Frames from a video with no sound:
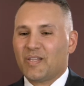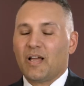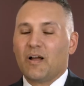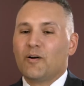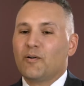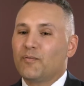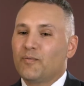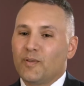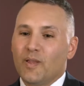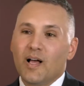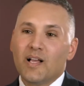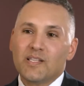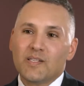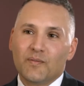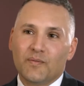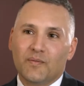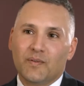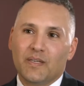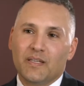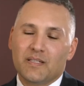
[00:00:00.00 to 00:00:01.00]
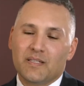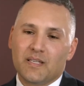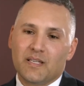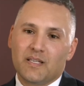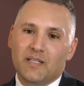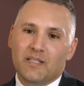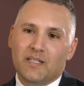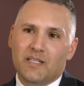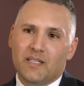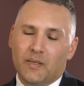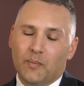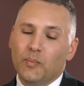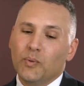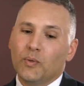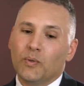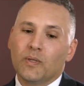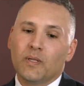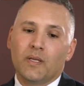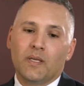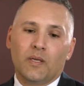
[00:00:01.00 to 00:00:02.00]
Our philosophy is
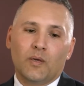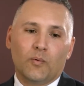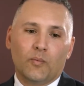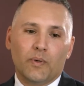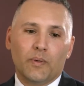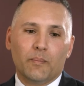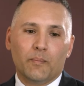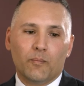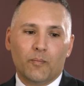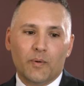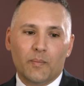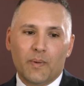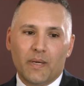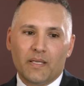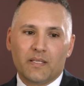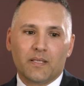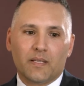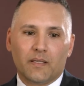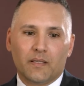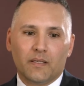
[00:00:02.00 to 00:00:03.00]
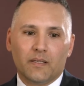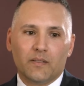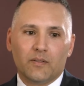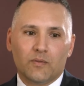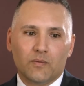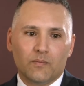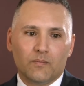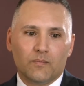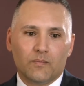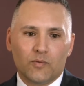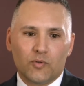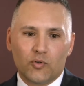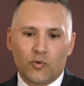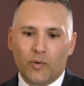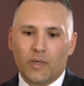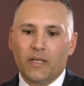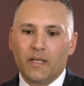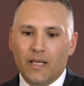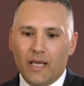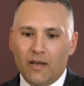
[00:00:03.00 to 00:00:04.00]
simple. We basically
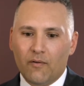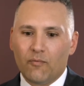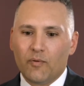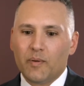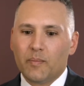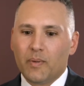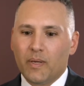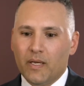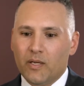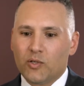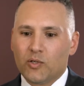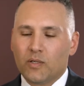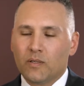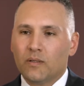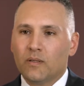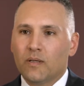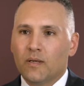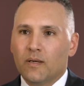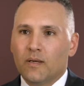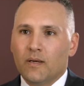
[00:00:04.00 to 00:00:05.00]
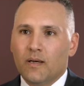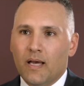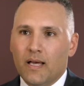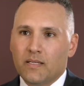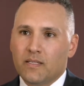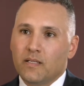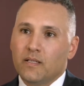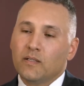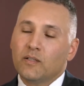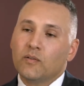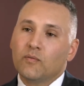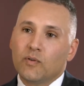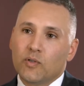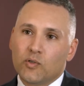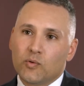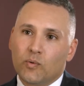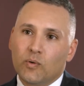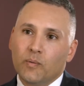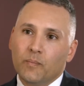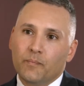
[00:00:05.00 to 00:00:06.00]
treat every patient as an
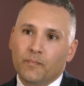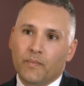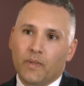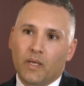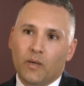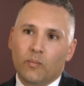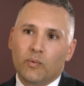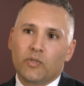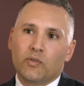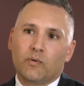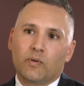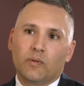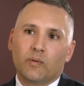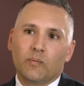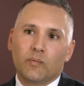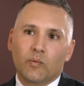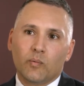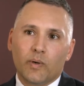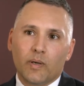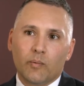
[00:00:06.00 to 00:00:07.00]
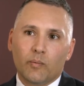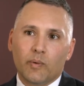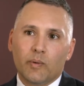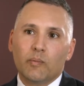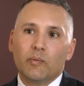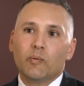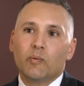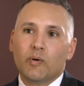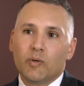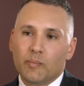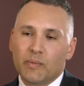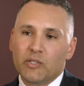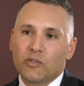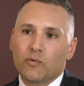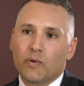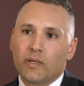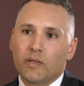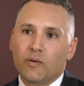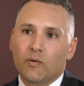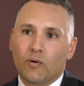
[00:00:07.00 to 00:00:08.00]
individual, and we treat them the way we would want to be
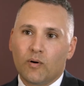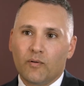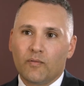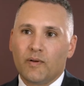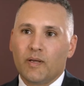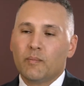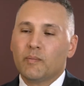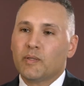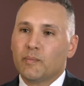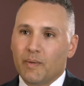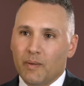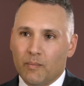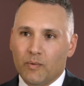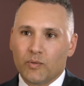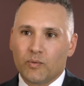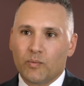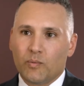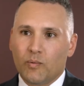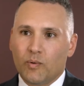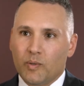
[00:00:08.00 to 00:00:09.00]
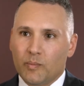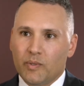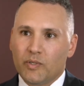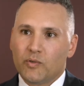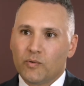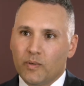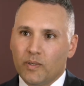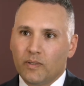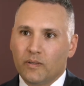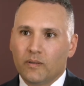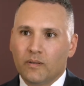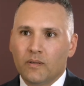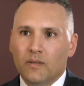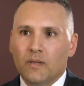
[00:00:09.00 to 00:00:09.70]
treated or our family members would want to be treated.